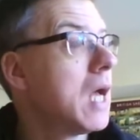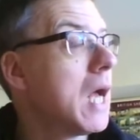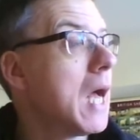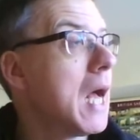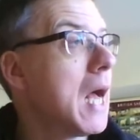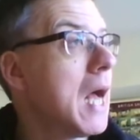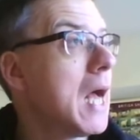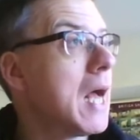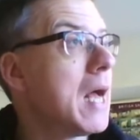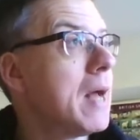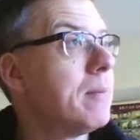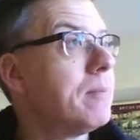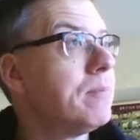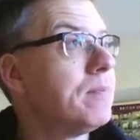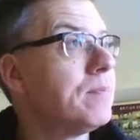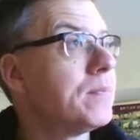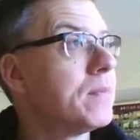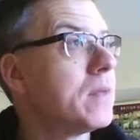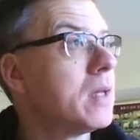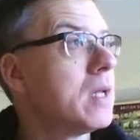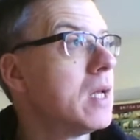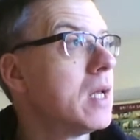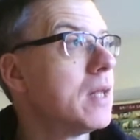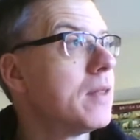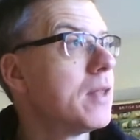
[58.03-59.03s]

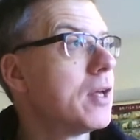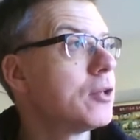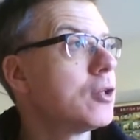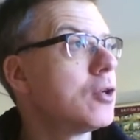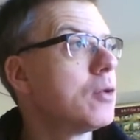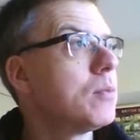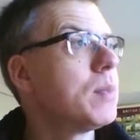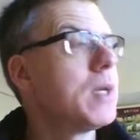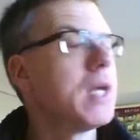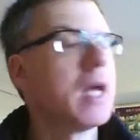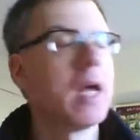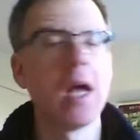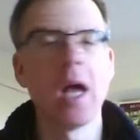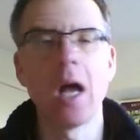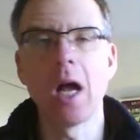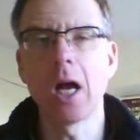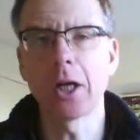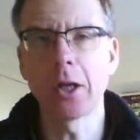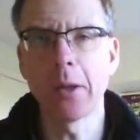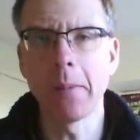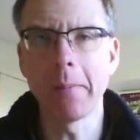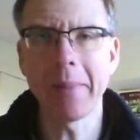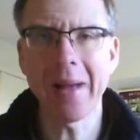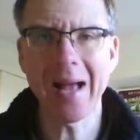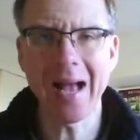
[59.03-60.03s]
there should be a
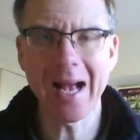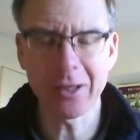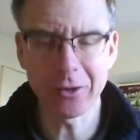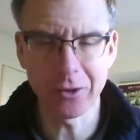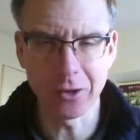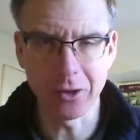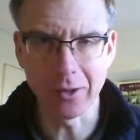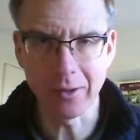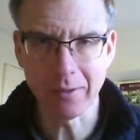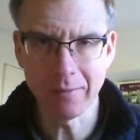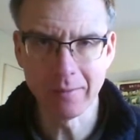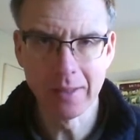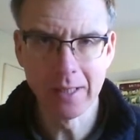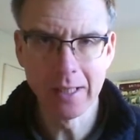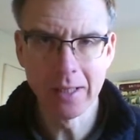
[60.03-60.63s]
compassion